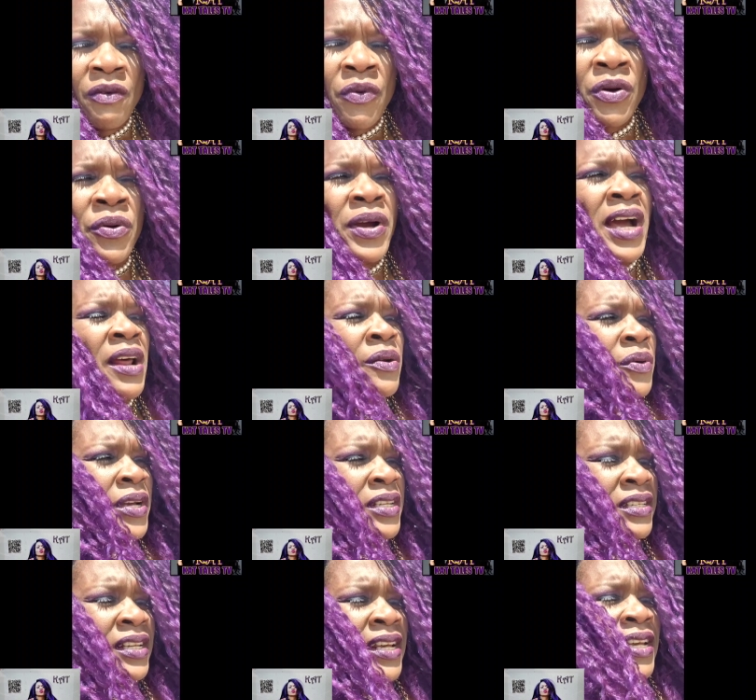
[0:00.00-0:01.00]
how do I
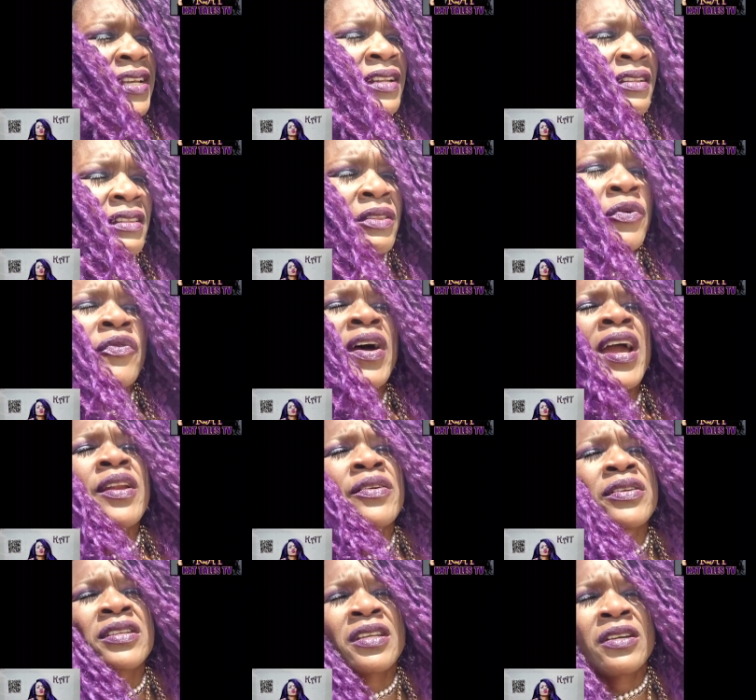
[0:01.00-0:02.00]
say it? The
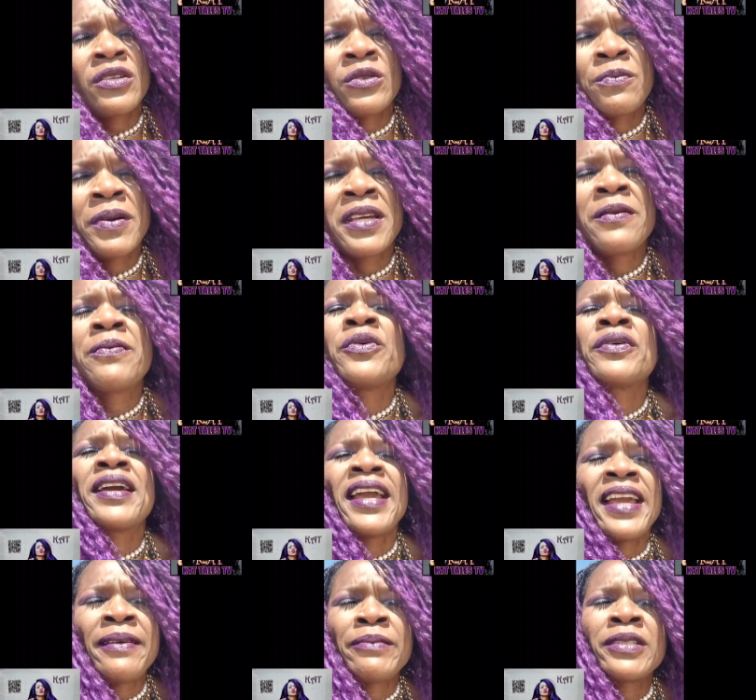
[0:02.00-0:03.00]
Writers Guild people
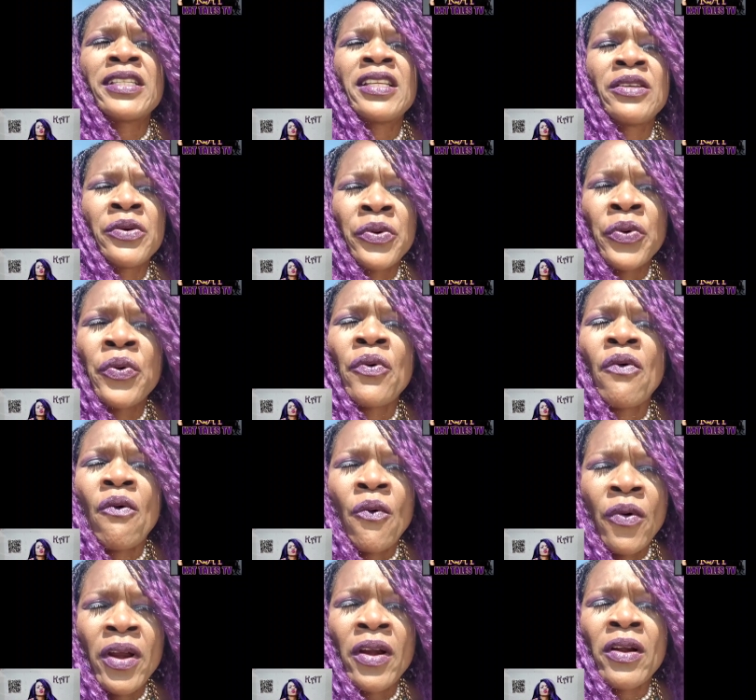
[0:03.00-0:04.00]
came to
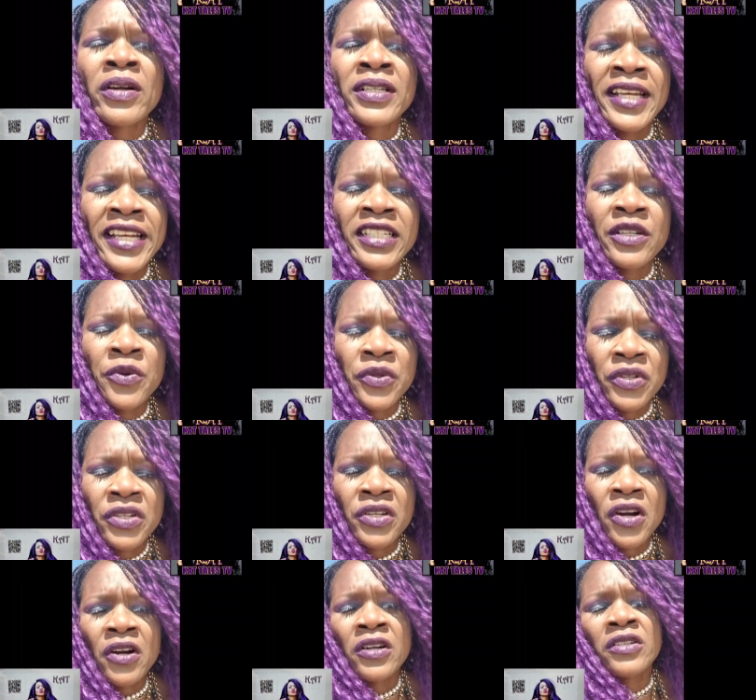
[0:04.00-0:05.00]
where Dancing with the
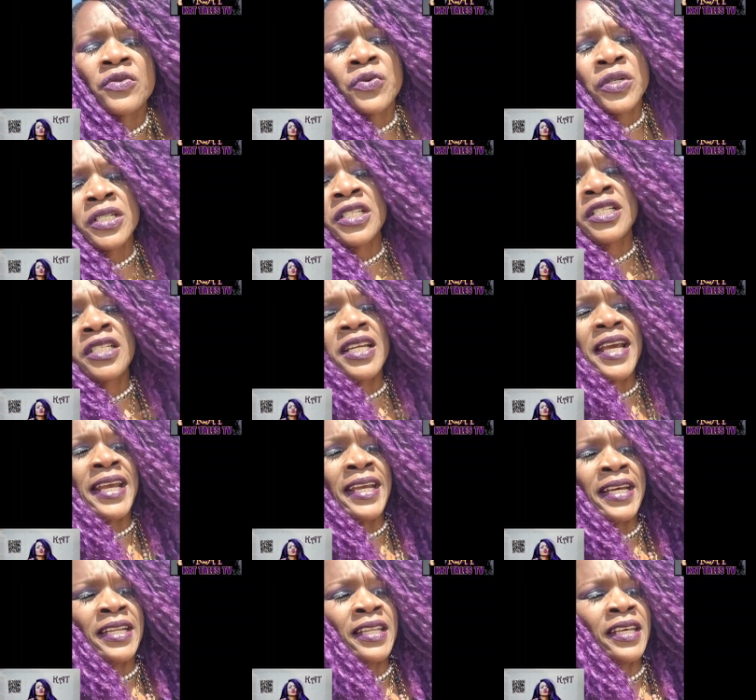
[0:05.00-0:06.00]
Stars was,
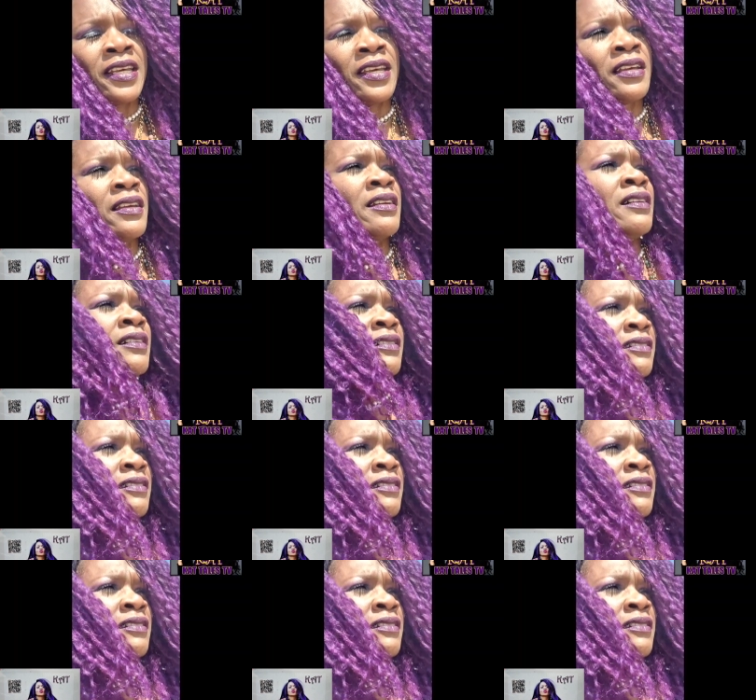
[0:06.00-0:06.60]
and they